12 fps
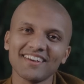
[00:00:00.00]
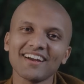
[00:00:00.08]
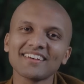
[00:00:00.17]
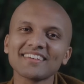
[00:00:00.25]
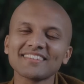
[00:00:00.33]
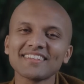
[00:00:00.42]

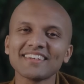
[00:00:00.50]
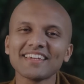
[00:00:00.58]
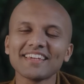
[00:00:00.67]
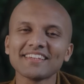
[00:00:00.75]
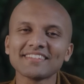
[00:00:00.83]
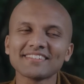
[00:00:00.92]
Anatta
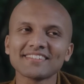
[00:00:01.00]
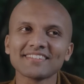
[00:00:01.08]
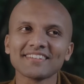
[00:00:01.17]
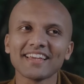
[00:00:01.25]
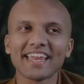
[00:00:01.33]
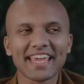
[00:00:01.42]
is,
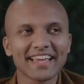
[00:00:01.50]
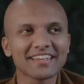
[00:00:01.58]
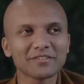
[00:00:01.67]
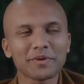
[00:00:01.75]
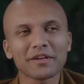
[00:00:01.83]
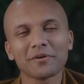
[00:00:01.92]
in
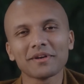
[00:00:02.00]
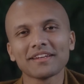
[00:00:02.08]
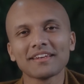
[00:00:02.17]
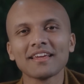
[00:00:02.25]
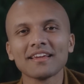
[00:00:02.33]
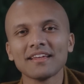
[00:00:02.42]
English, we call
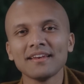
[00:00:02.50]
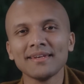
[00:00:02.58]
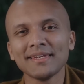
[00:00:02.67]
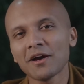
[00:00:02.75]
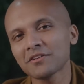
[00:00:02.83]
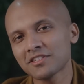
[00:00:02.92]
it
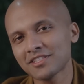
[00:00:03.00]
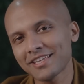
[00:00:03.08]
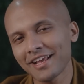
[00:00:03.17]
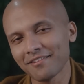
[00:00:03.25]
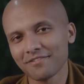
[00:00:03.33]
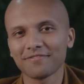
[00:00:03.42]
not
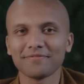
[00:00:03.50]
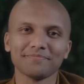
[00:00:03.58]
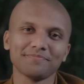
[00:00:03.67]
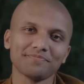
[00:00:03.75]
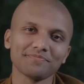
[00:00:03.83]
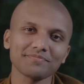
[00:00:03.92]
self,
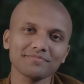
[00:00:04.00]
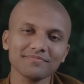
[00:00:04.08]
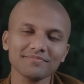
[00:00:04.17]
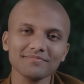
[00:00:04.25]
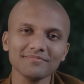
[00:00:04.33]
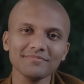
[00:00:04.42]

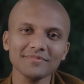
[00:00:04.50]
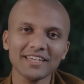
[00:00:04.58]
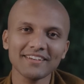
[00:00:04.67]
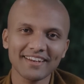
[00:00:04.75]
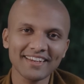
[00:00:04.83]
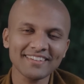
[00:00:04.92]

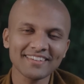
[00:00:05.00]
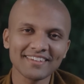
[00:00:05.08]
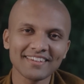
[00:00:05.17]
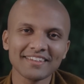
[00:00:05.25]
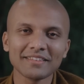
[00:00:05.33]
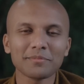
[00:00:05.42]
right?
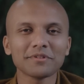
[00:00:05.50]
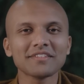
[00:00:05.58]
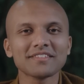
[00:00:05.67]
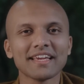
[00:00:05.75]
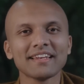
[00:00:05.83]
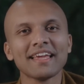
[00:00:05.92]
The
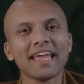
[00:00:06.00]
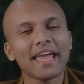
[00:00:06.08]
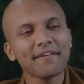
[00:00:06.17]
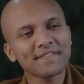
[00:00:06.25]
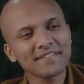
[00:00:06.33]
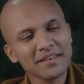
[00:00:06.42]
Buddha said, if